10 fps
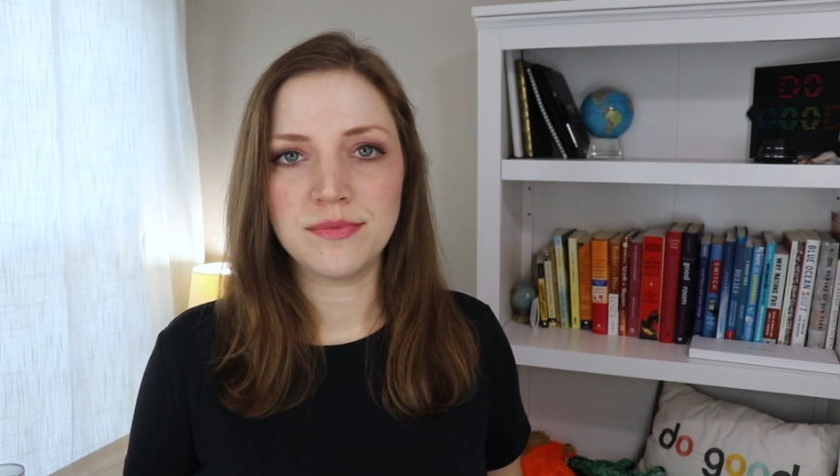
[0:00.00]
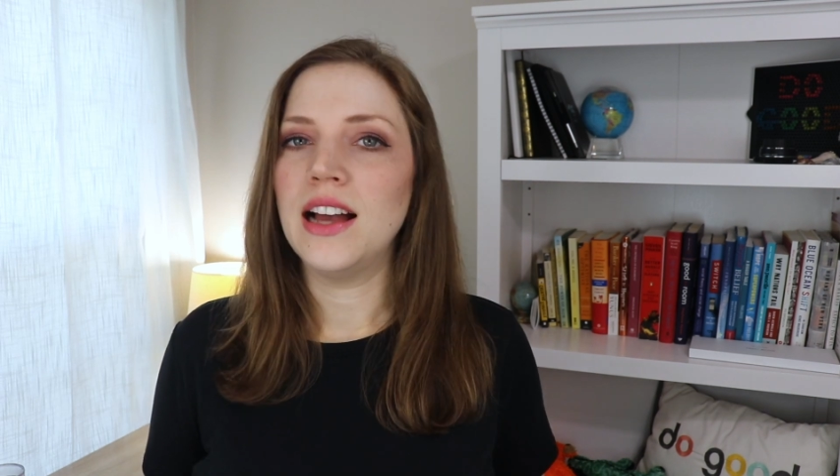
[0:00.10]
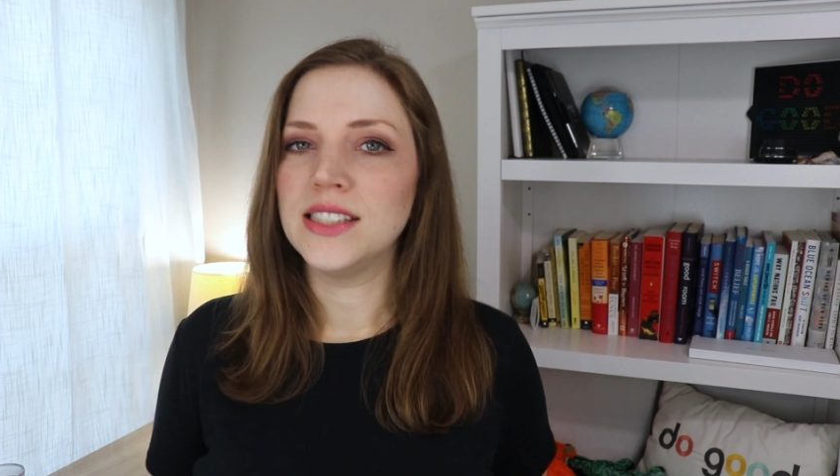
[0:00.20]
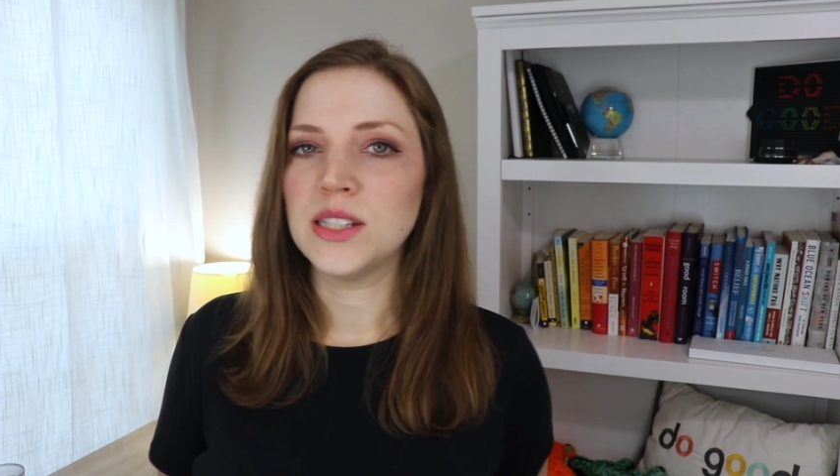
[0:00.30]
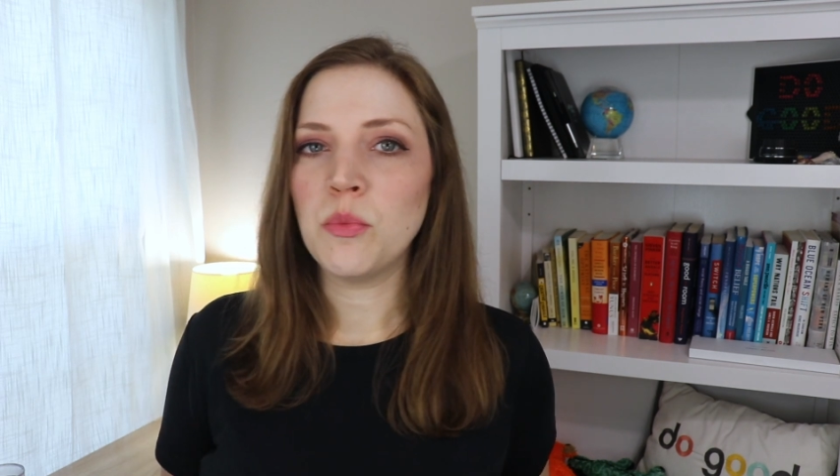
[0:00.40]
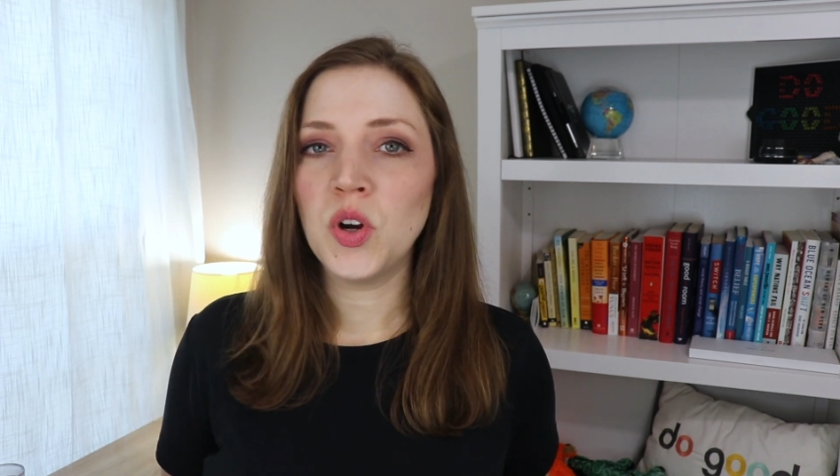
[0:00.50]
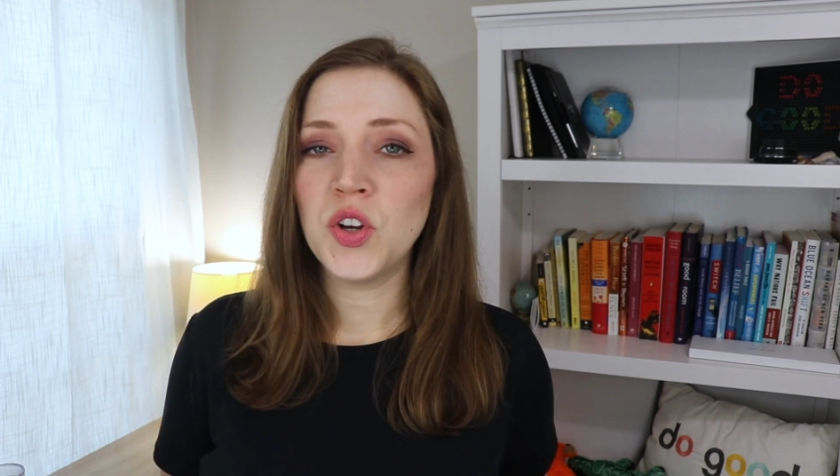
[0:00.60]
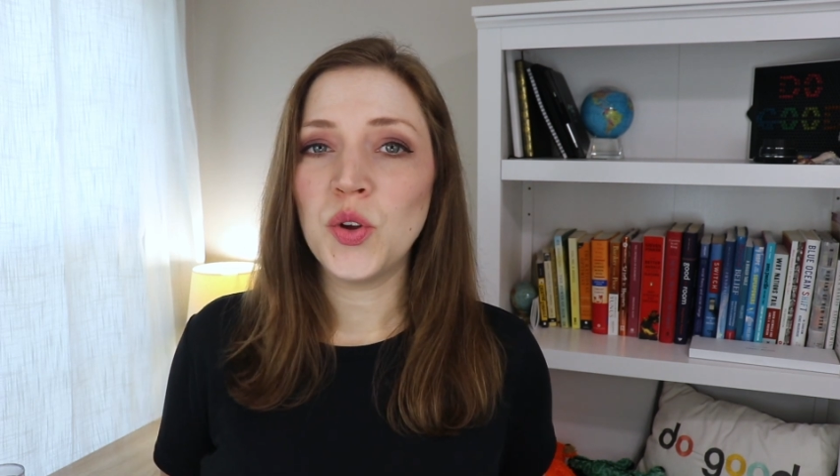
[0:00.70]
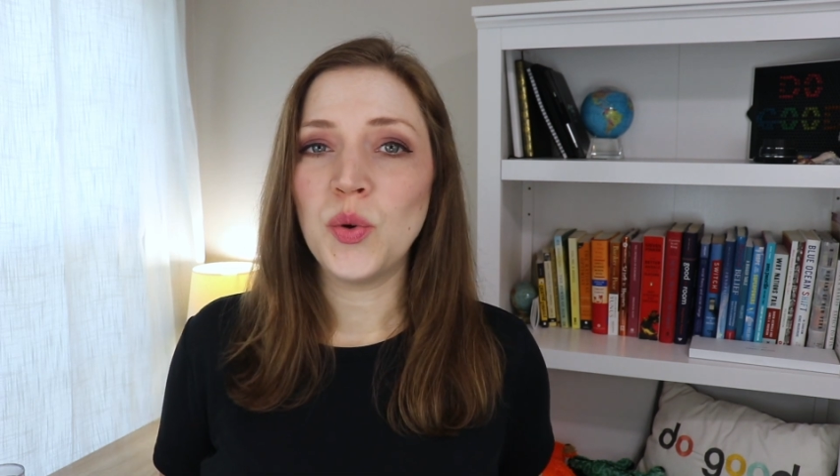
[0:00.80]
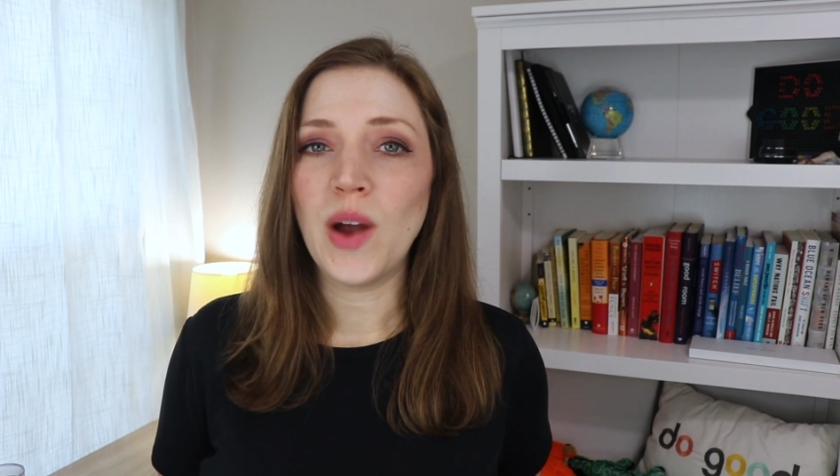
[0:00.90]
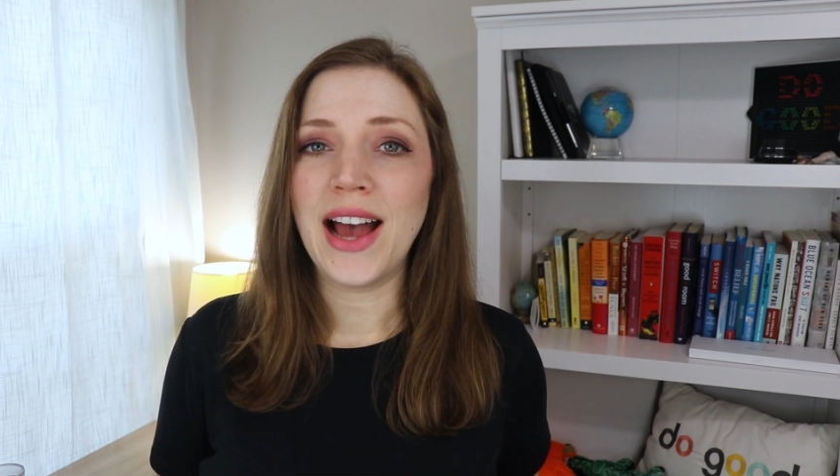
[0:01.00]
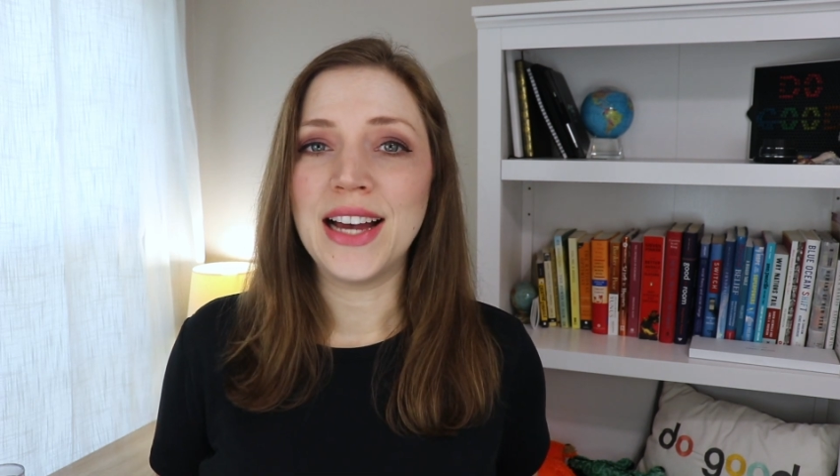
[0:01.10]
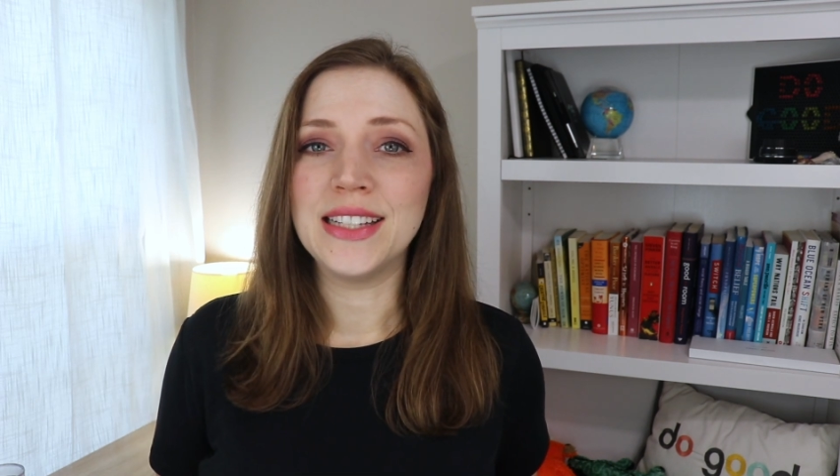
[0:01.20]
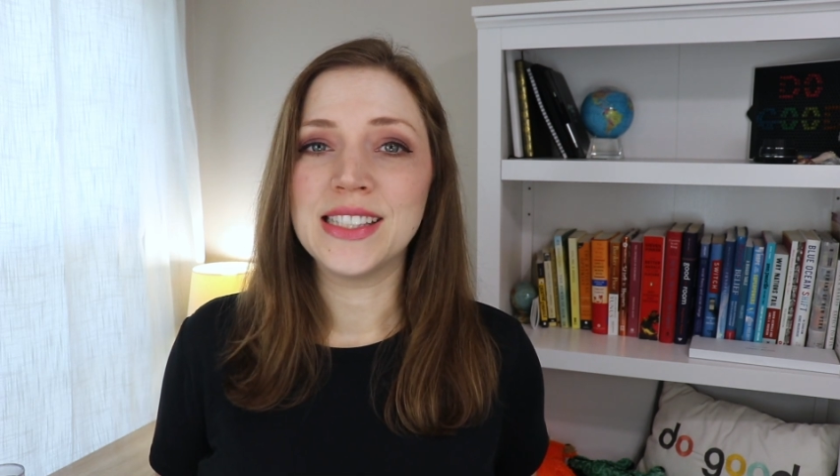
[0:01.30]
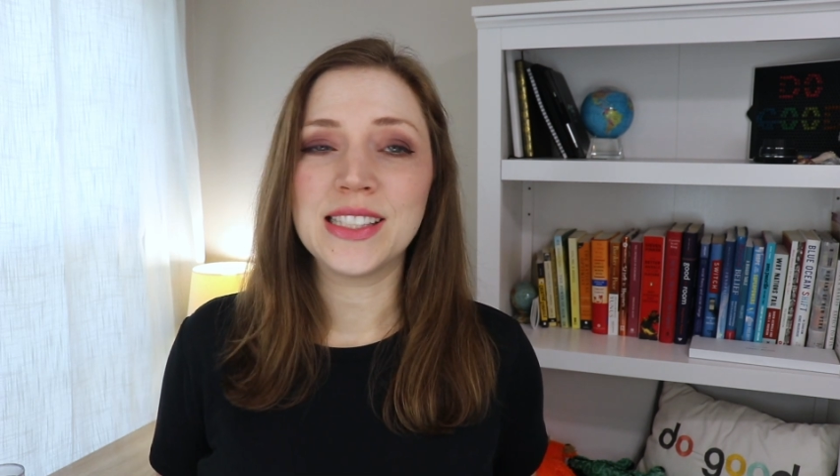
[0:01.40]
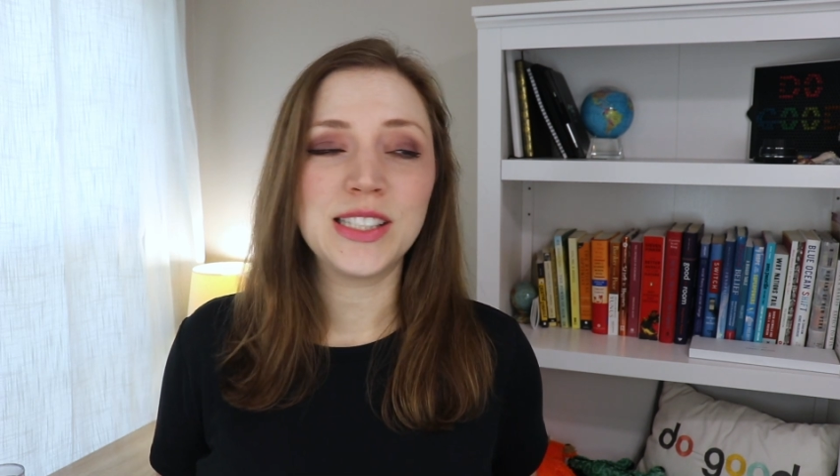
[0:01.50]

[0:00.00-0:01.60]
As someone who has